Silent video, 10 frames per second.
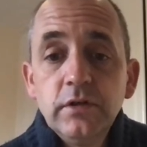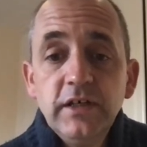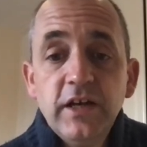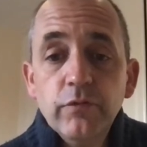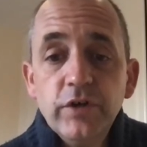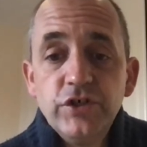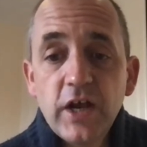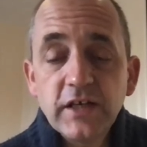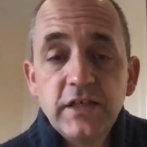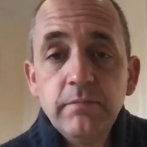He didn't
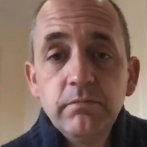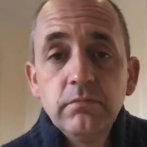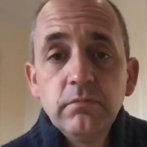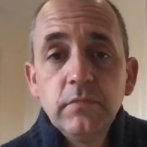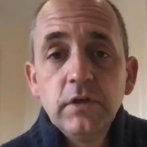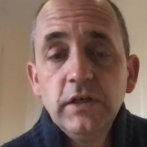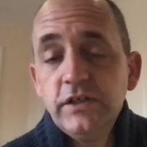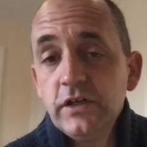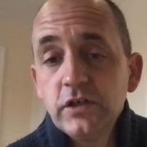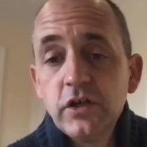reject him. He
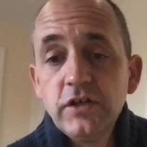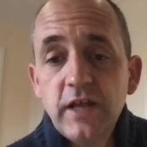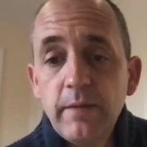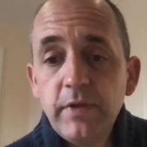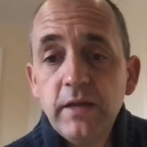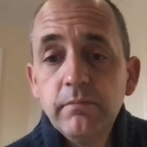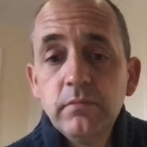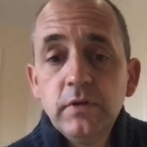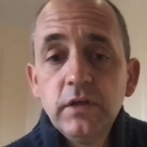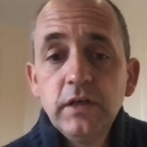didn't condemn him.